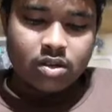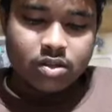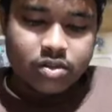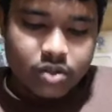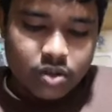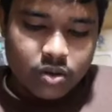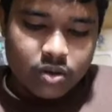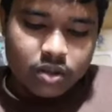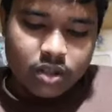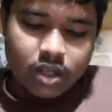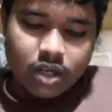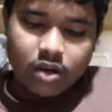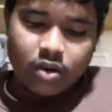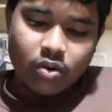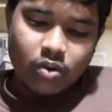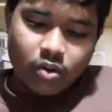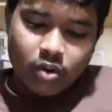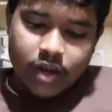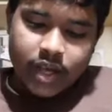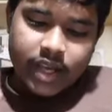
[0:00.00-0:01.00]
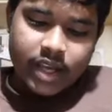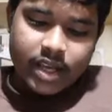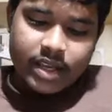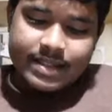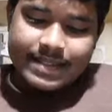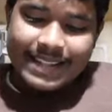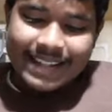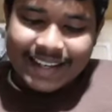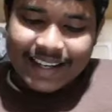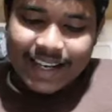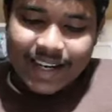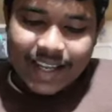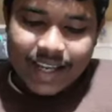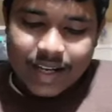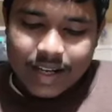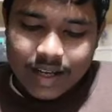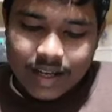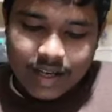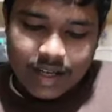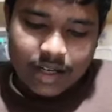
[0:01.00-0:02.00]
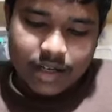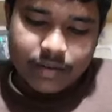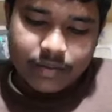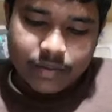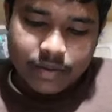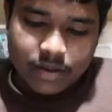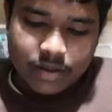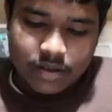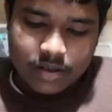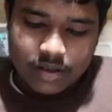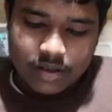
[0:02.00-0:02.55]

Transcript: So the OA is the linear curve,